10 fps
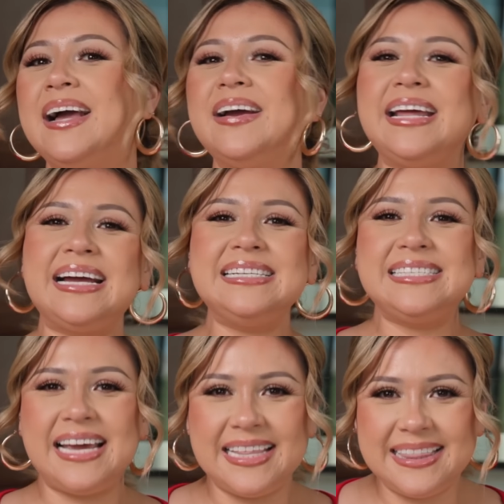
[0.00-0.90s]
Alrighty guys,
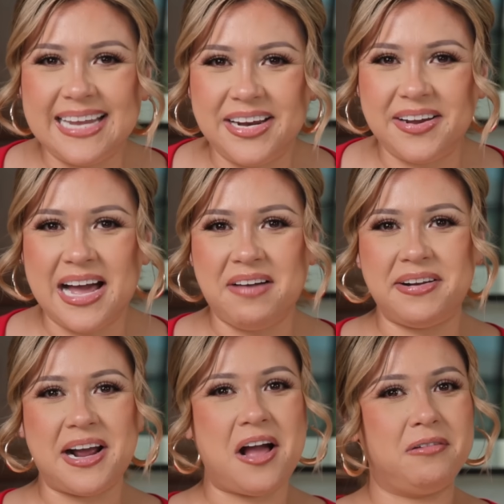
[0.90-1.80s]
and there you have it
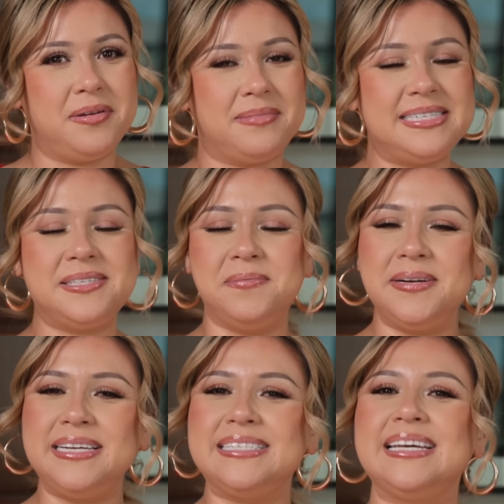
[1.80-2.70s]
on how I make my super
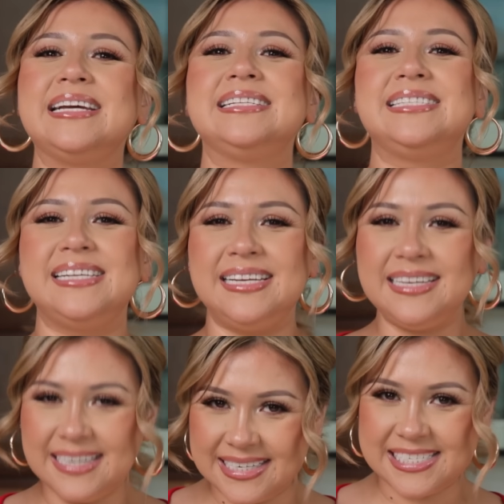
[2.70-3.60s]
easy and
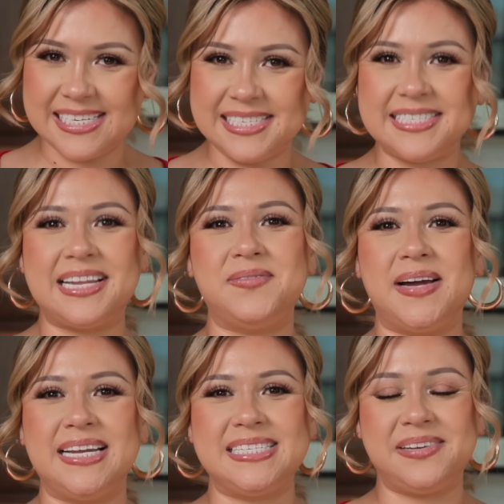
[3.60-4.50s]
delicious
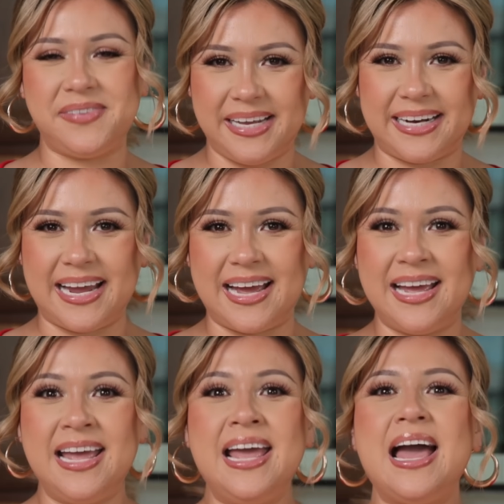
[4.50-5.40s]
tamales de birria.
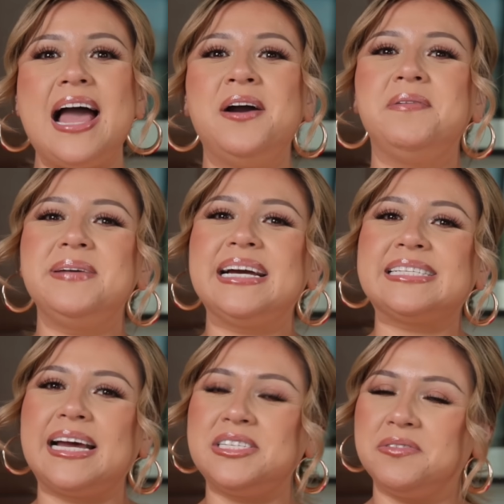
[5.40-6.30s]
I hope you
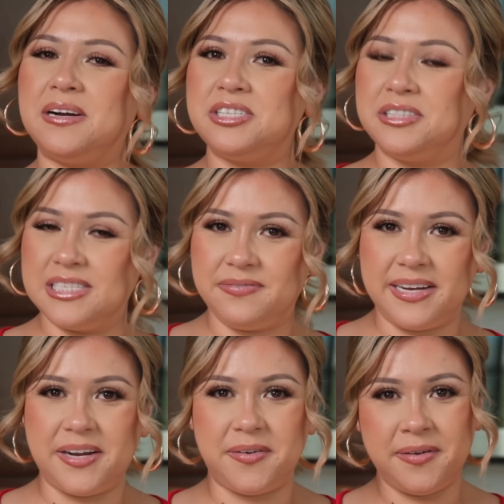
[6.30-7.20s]
guys enjoyed watching this
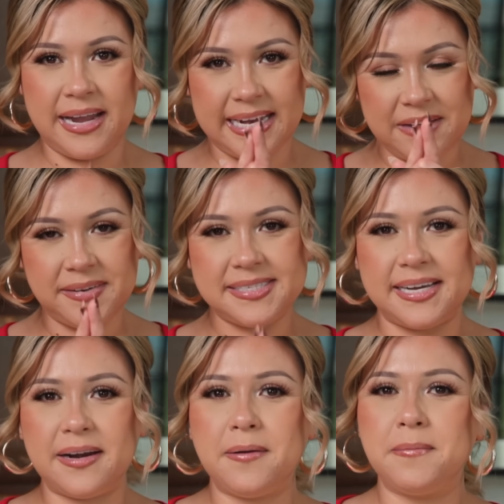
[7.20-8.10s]
video, and if you
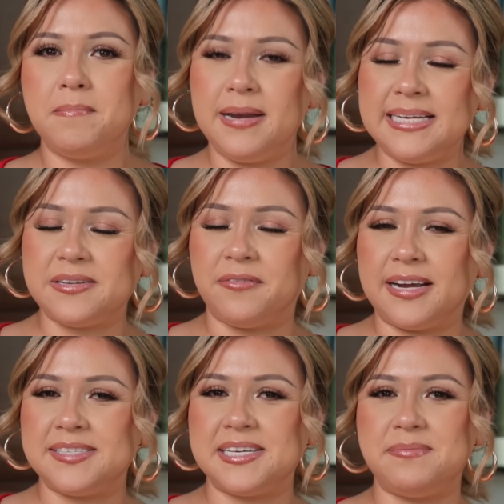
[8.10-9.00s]
did, please don't
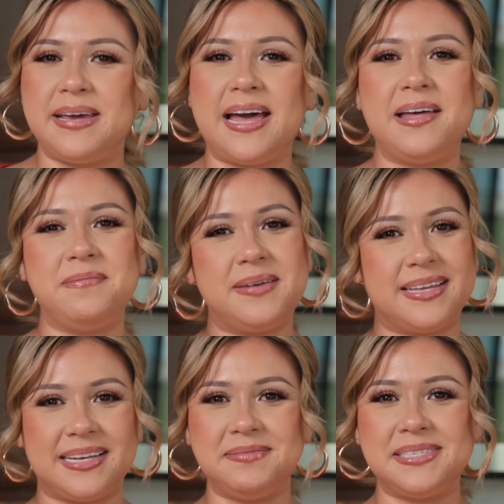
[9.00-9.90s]
forget to give me a big
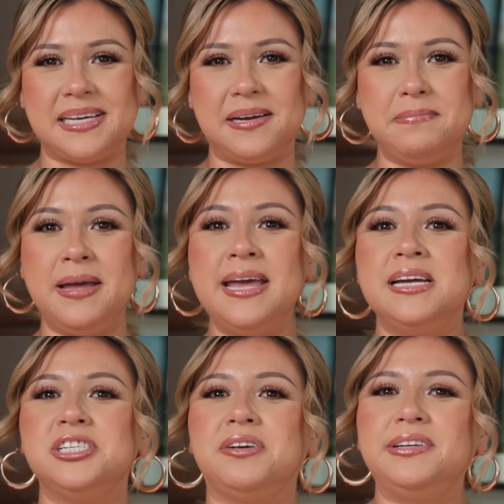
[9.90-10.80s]
thumbs up,
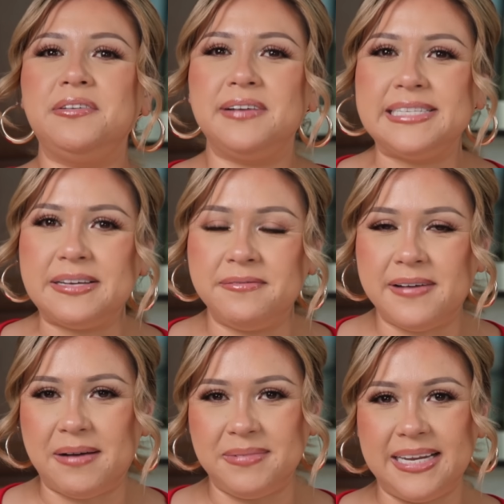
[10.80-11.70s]
share with your friends and
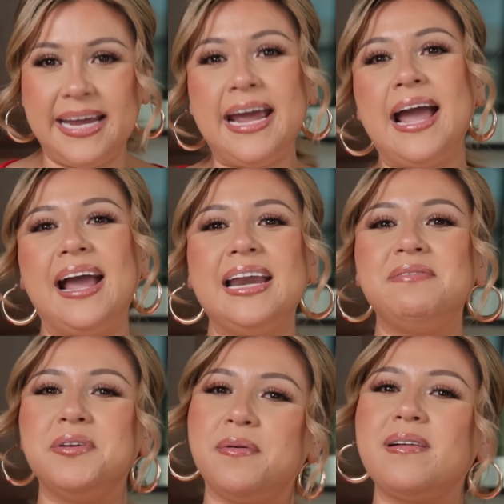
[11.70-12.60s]
family, and
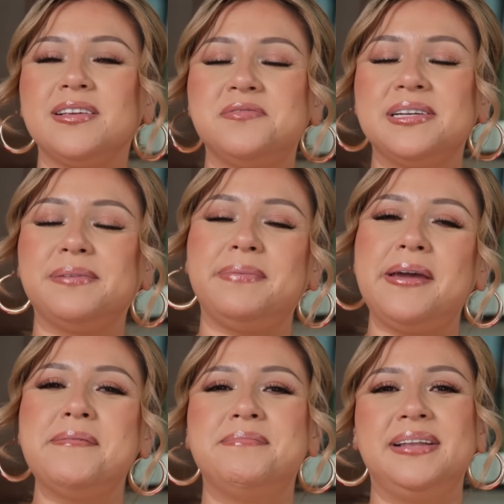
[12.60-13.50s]
if you repeat this
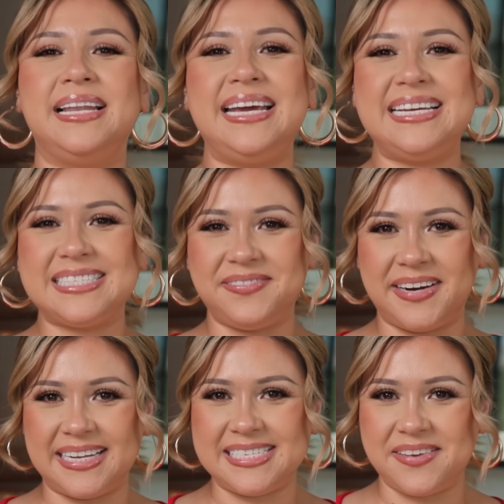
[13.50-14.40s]
recipe, please don't
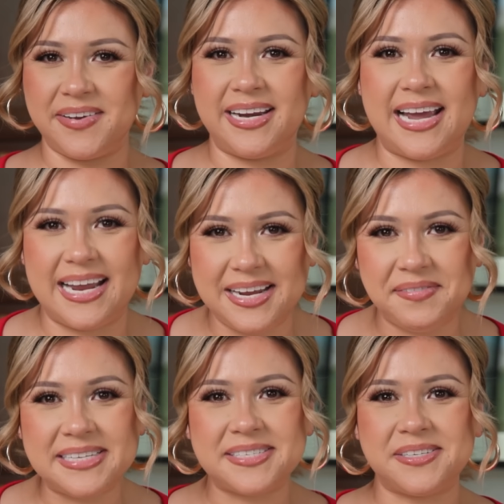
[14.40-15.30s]
forget to tag me in any of
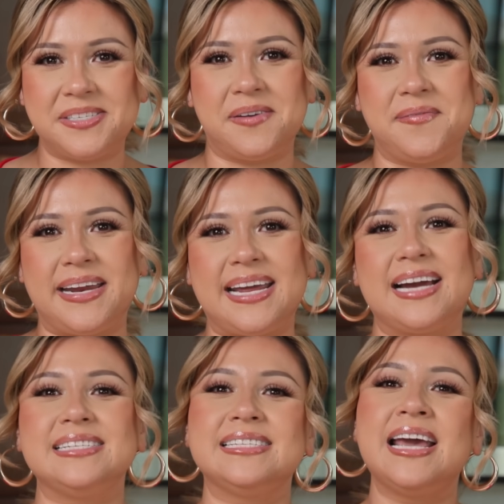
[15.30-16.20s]
my social
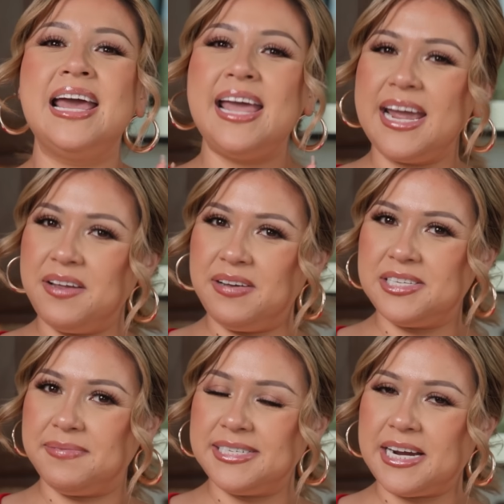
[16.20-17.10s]
medias, and if you're new
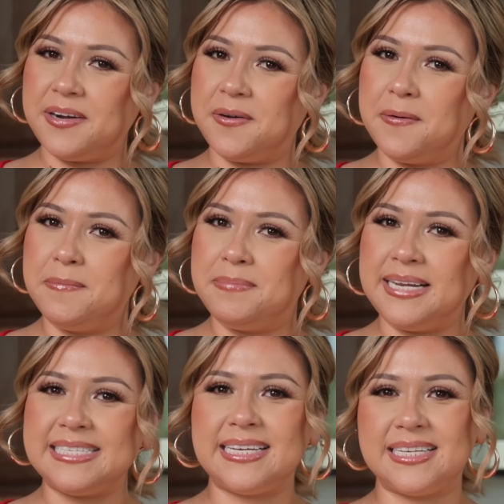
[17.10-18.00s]
to my channel,
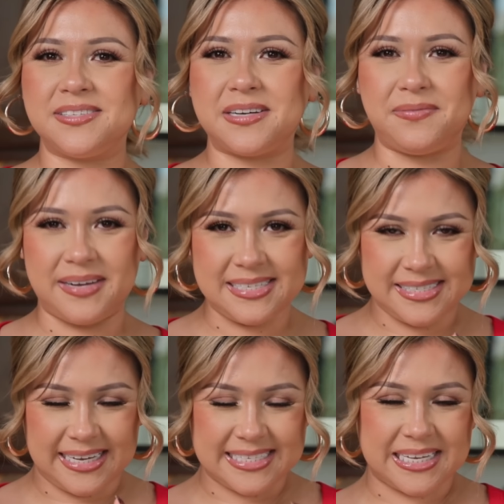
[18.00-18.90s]
please hit the subscribe button
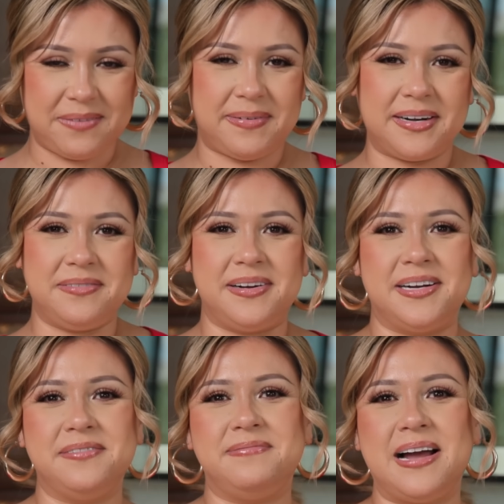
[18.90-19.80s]
so you guys keep part of
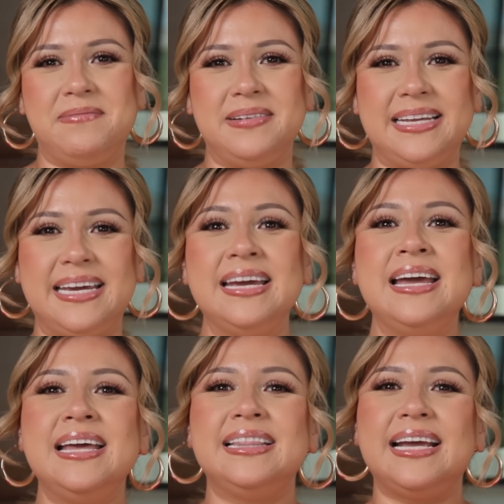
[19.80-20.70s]
our family.
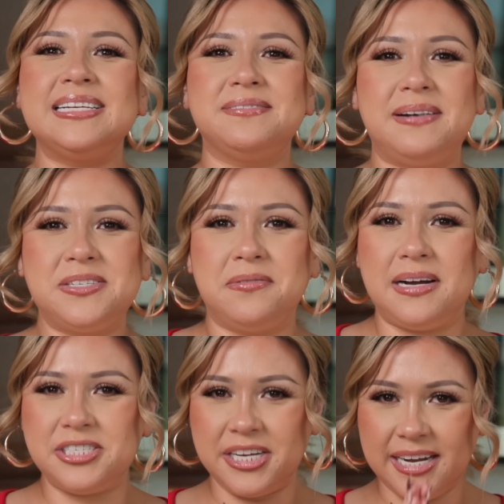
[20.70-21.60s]
Thank you so much for
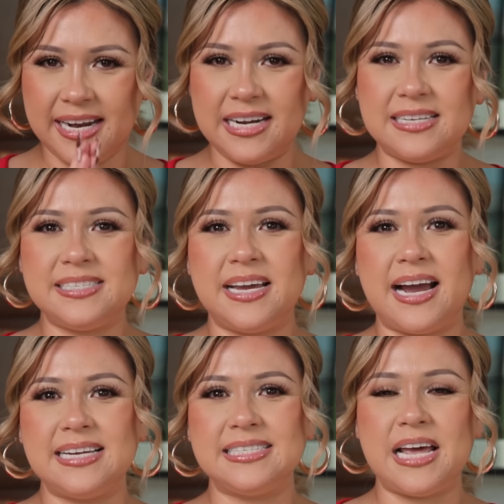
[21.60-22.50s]
watching, and I'll see you
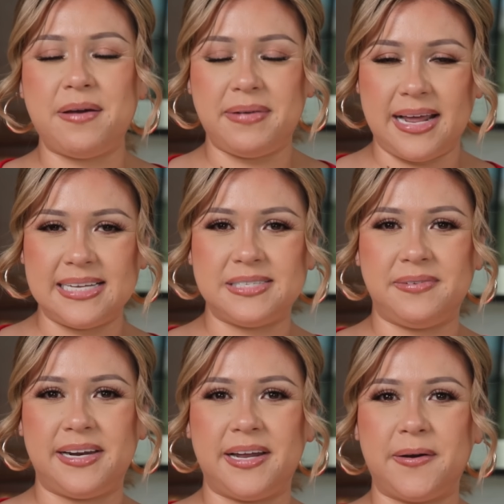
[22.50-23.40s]
guys on my next
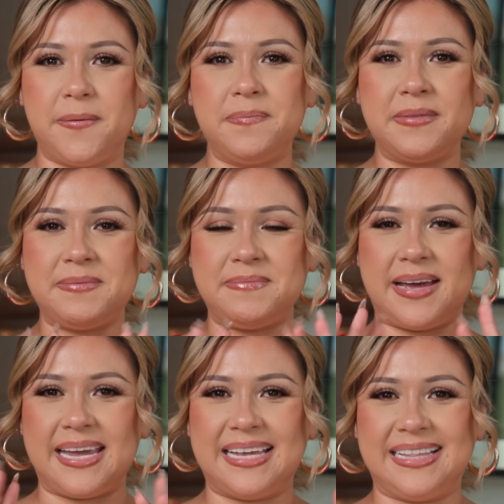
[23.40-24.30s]
video.
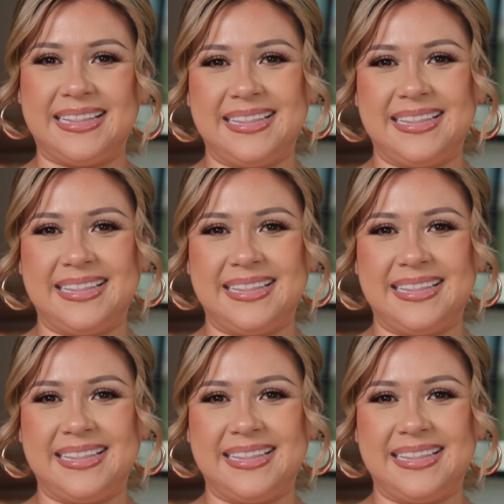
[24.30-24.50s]
Bye.